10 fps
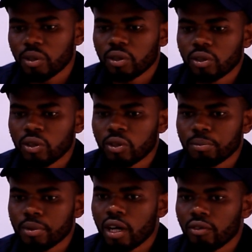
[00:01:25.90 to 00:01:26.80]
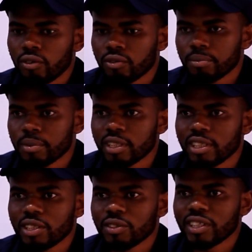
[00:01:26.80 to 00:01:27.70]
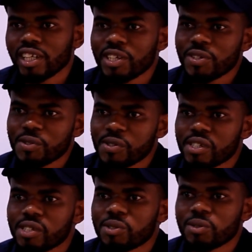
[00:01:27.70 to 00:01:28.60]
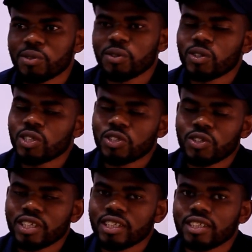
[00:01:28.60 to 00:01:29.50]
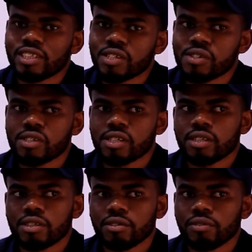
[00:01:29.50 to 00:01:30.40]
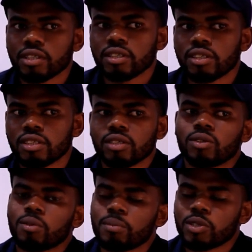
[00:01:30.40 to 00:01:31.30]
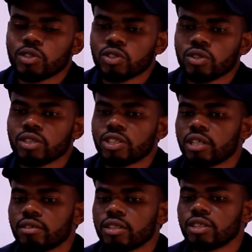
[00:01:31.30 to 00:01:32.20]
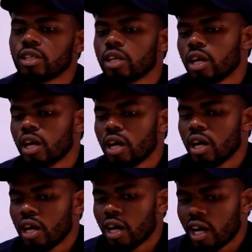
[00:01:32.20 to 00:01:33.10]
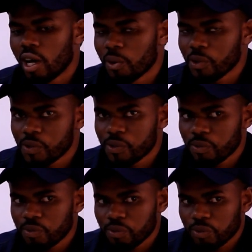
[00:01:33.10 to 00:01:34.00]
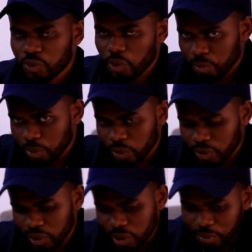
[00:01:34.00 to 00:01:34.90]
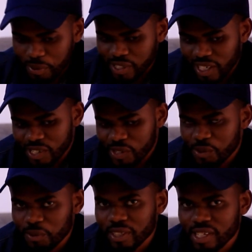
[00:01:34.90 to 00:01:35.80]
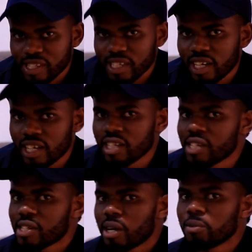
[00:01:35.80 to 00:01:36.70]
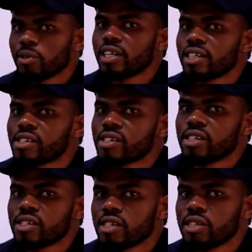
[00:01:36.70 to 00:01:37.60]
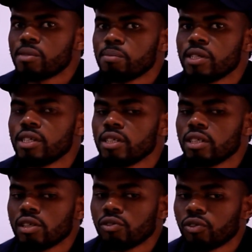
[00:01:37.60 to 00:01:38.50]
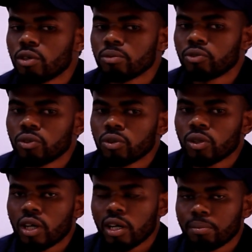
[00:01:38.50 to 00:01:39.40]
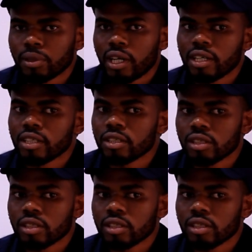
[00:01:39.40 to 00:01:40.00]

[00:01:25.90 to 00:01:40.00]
on behalf of me, the way I used to join this Tvet competition challenge, I was from Musanze to Gesera, and someone sent me a form for applying